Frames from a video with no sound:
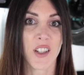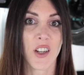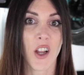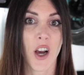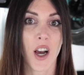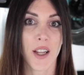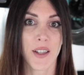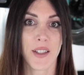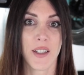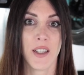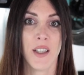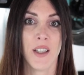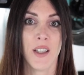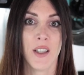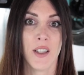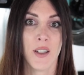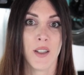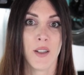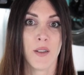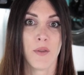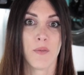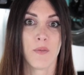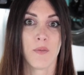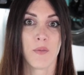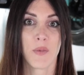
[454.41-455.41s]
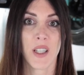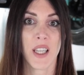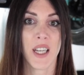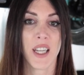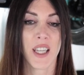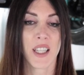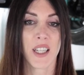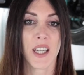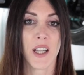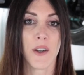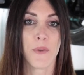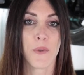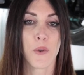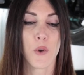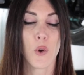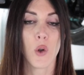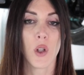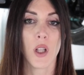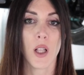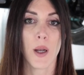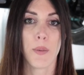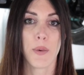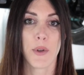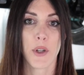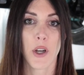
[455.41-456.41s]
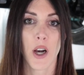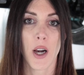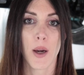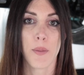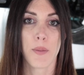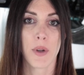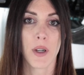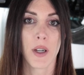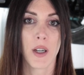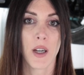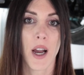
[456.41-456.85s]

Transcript: not getting enough fuel up top.